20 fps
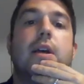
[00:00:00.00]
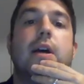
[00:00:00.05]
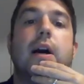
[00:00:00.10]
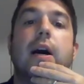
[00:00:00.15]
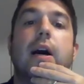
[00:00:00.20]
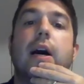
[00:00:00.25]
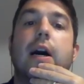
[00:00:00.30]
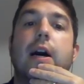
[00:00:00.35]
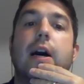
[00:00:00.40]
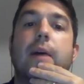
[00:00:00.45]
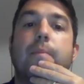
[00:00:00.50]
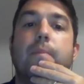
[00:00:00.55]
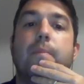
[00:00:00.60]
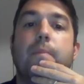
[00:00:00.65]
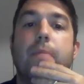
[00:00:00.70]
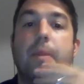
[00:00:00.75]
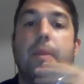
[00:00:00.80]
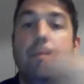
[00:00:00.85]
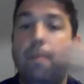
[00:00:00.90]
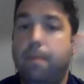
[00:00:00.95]

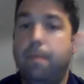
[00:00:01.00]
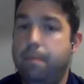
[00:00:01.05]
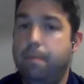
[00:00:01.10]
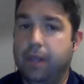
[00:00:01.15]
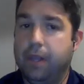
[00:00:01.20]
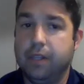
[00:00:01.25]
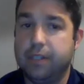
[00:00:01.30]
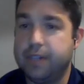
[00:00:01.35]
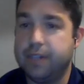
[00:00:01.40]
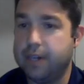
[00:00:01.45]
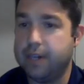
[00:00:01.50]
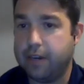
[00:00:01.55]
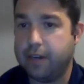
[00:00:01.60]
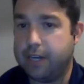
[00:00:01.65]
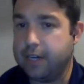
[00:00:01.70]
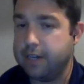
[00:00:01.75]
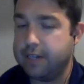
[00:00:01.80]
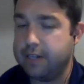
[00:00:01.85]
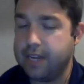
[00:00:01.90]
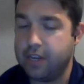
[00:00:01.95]
The military
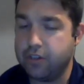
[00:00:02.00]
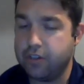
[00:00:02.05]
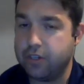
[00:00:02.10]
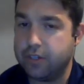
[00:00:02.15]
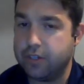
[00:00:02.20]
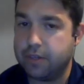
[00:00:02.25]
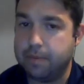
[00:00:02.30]
and intelligence